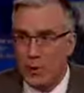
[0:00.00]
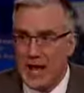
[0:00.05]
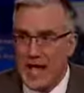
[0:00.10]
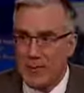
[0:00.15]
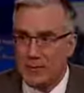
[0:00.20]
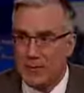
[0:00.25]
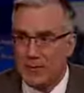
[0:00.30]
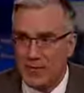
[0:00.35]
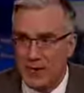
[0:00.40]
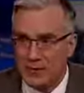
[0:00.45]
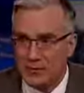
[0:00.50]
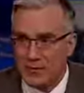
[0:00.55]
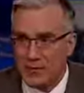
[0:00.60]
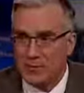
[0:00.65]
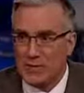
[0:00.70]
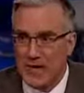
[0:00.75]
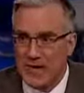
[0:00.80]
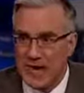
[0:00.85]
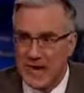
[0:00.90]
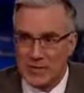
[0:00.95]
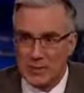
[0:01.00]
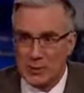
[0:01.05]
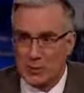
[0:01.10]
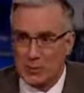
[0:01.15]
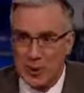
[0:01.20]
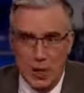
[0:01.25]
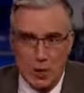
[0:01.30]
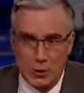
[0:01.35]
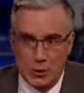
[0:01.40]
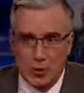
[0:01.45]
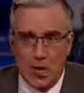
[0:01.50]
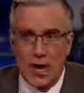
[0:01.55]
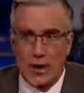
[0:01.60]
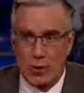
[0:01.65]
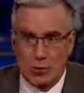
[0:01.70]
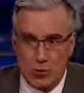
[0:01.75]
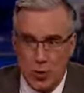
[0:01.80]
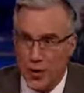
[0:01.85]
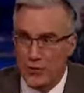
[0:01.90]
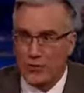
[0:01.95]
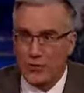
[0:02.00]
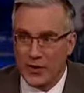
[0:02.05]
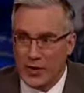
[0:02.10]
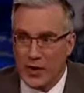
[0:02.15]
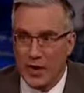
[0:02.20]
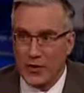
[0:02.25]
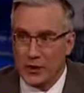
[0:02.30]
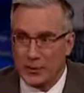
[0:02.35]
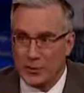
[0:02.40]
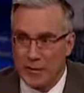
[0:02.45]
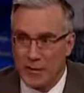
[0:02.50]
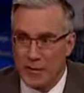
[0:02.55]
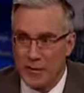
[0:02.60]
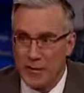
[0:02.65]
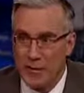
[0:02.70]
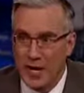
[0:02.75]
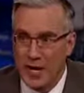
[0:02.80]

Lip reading: happen if I someday got to try to run the country?